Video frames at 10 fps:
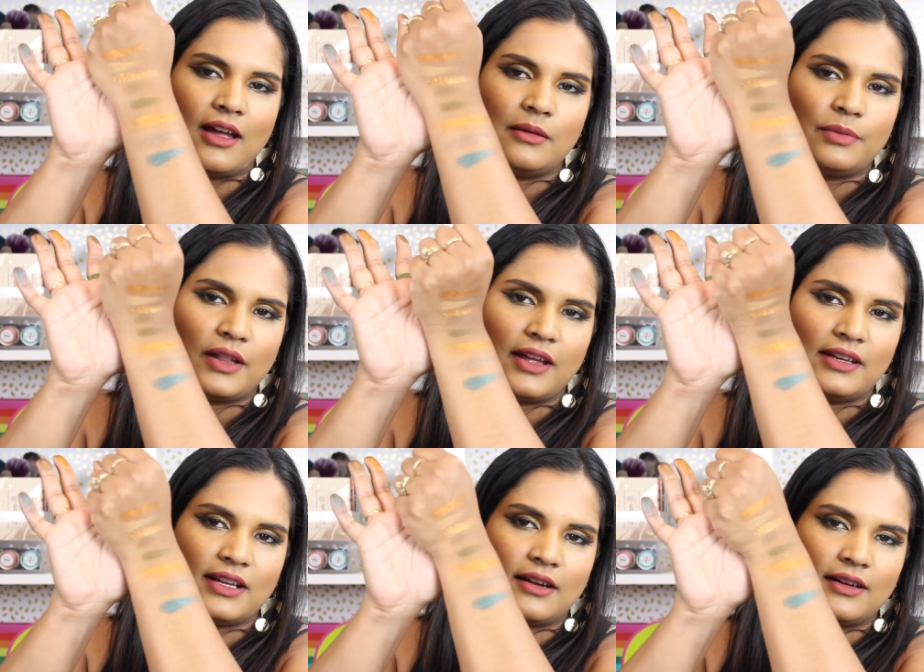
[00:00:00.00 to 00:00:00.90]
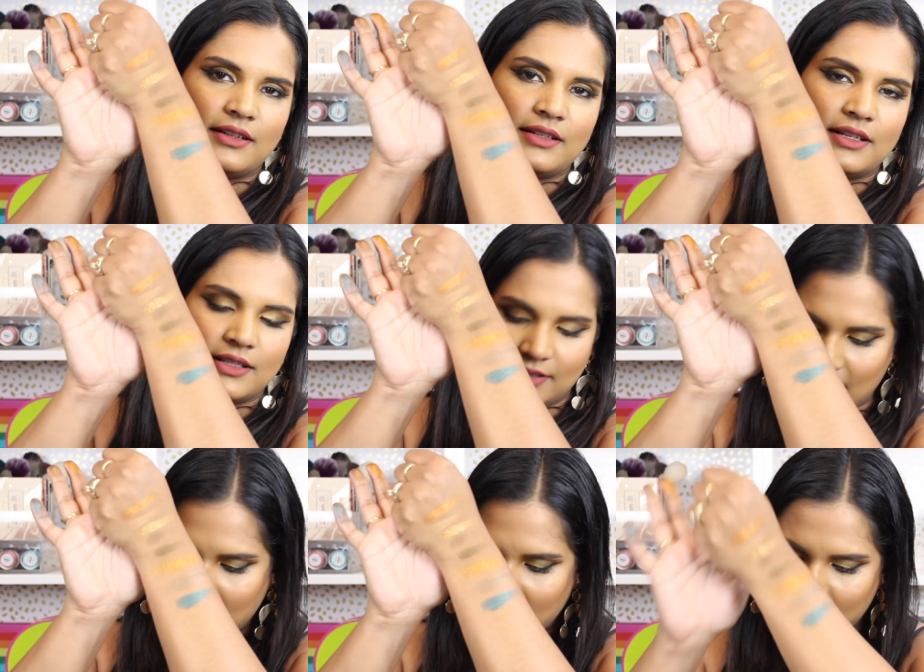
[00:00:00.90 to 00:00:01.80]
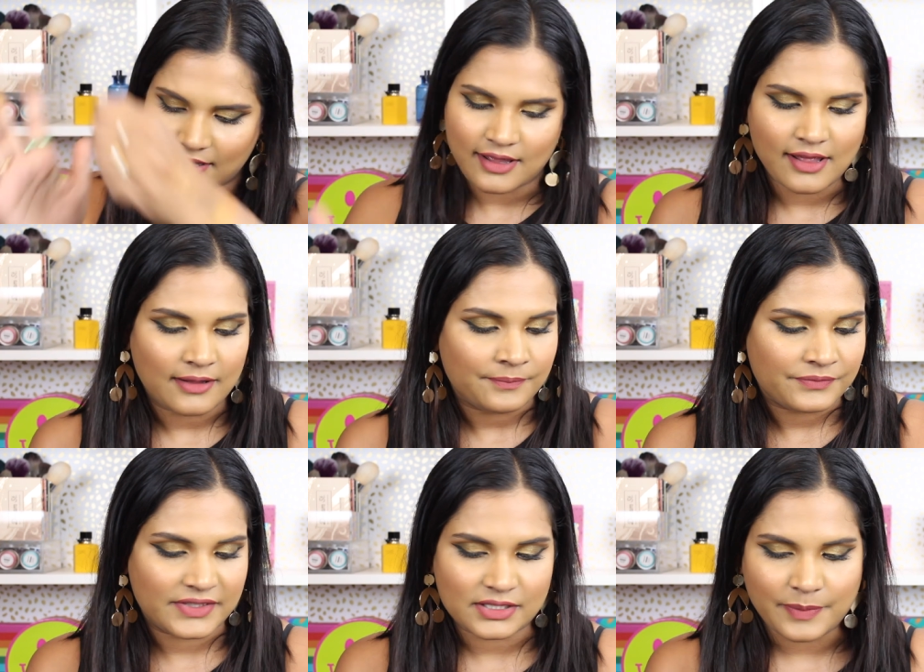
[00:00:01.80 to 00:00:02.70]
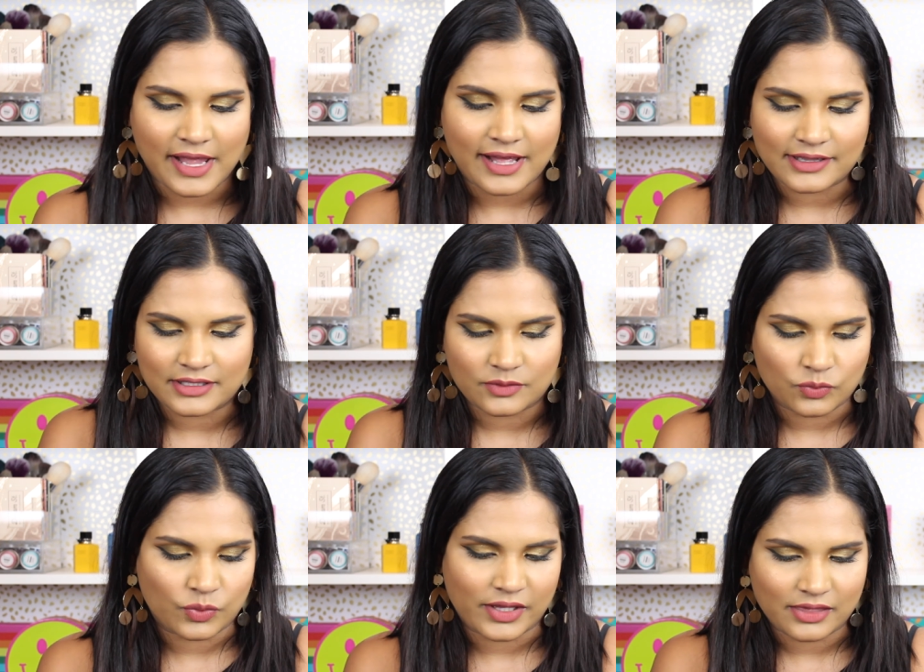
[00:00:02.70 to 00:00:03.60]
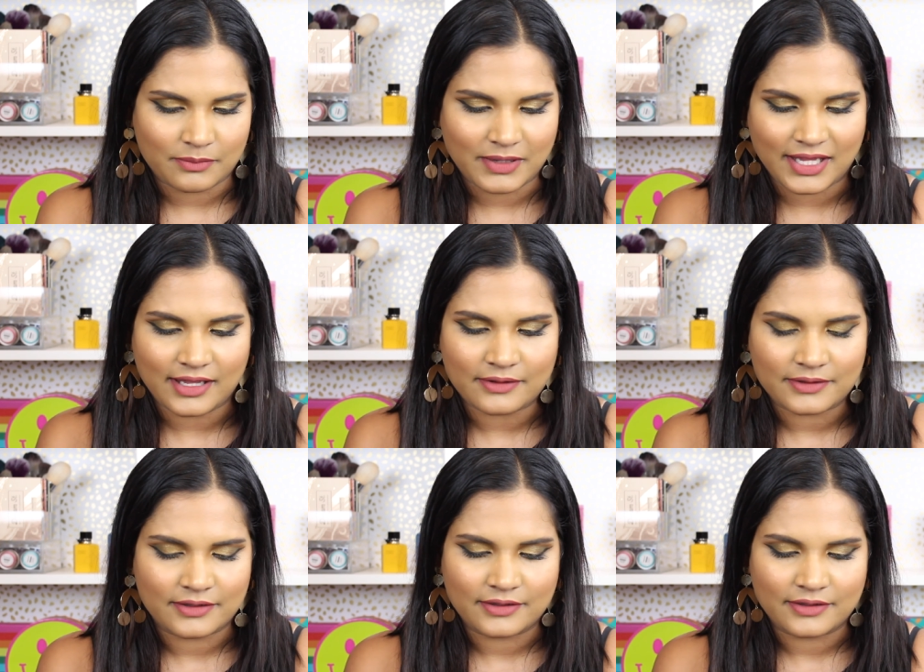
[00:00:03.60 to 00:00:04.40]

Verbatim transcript: I'm planning on taking this palette with me.